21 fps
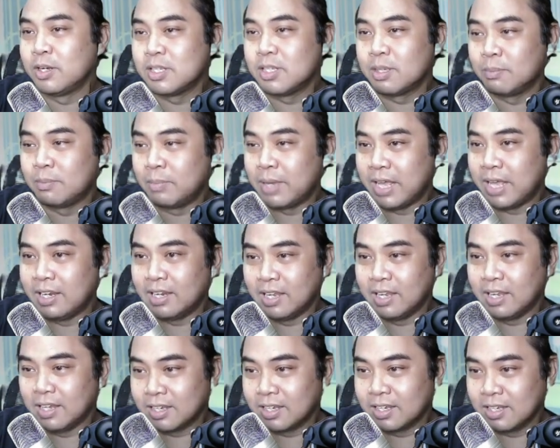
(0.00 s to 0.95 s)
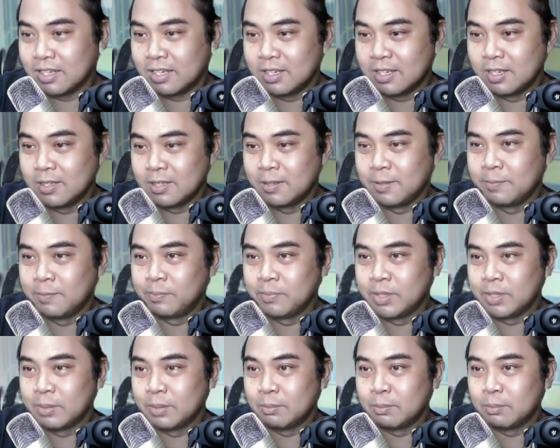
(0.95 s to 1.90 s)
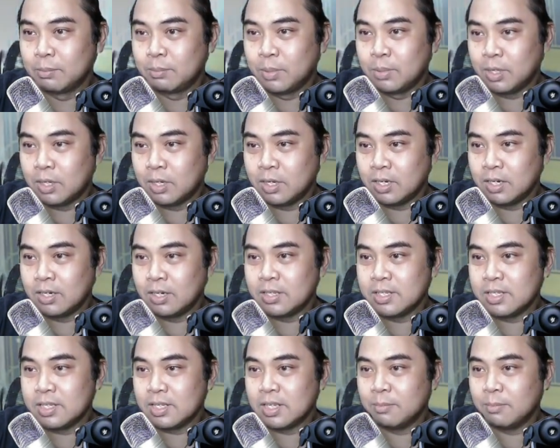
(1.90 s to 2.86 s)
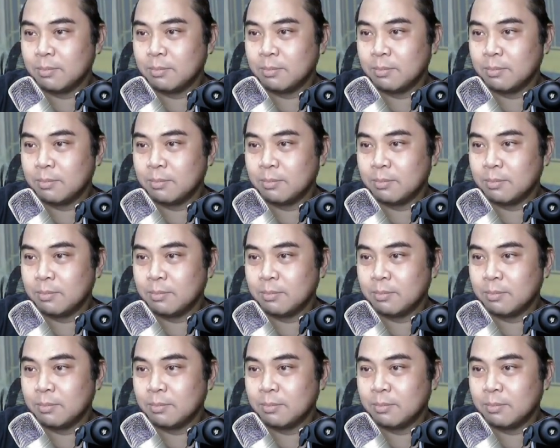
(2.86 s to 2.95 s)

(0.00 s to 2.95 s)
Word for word: some bad luck. Burn some